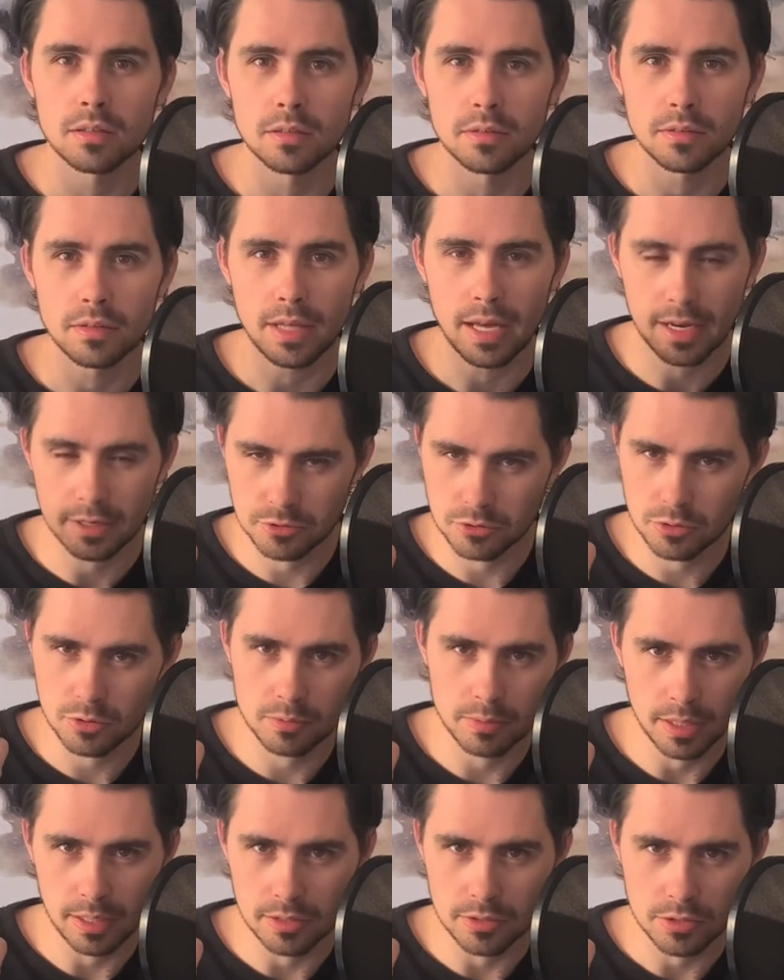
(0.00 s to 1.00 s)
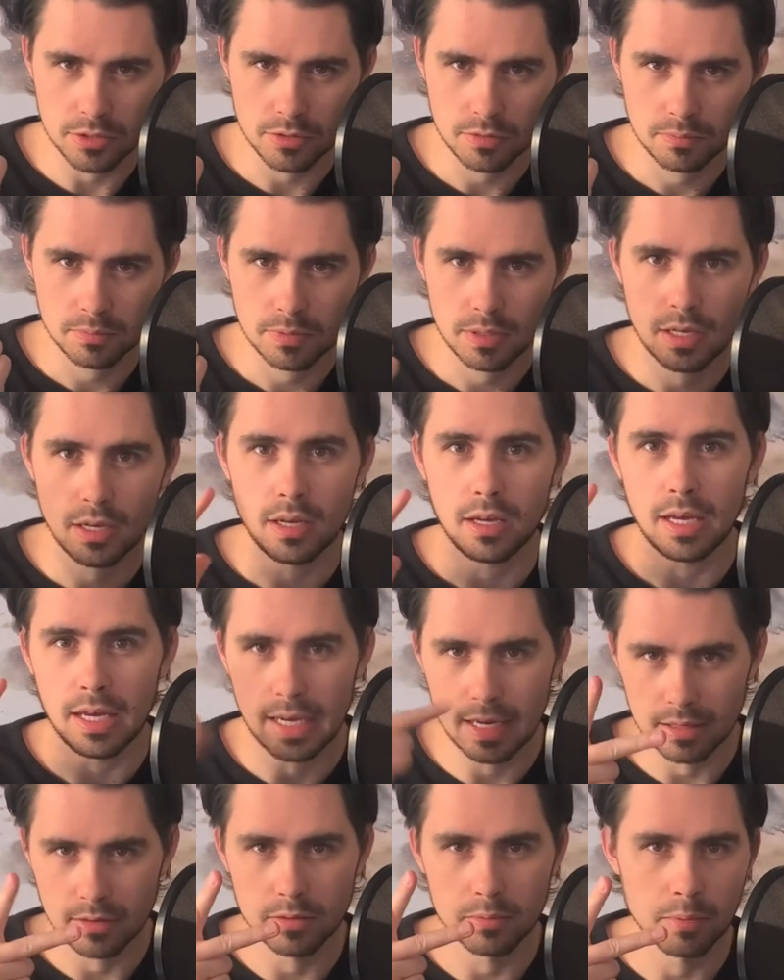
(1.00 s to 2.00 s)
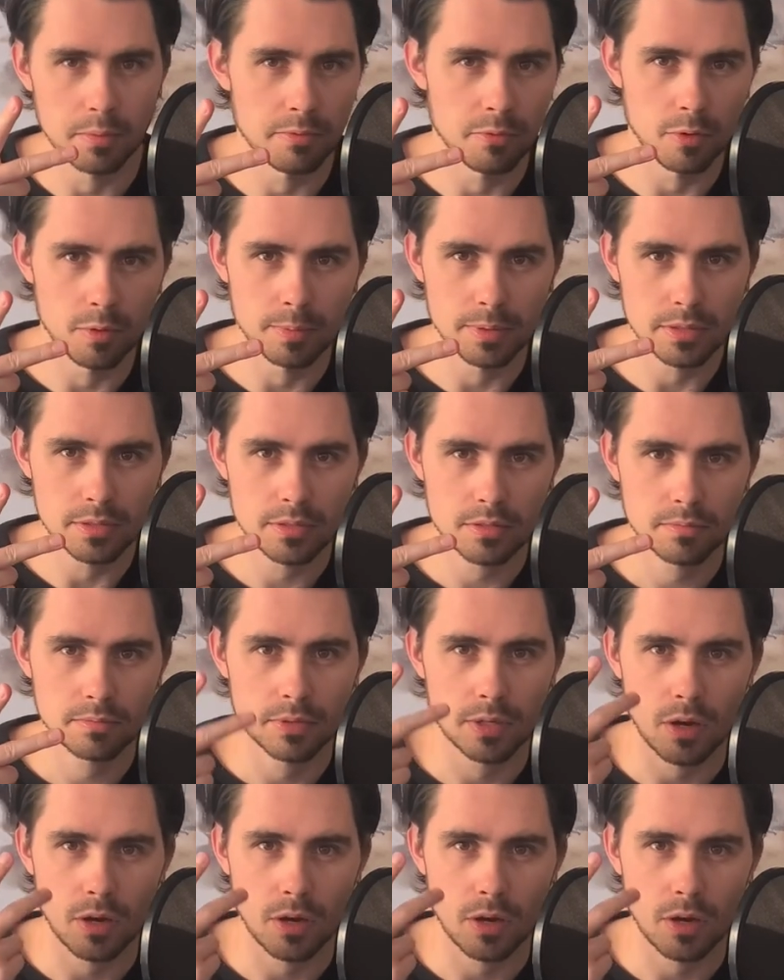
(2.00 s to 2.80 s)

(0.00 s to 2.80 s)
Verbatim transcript: extra range, and the performance.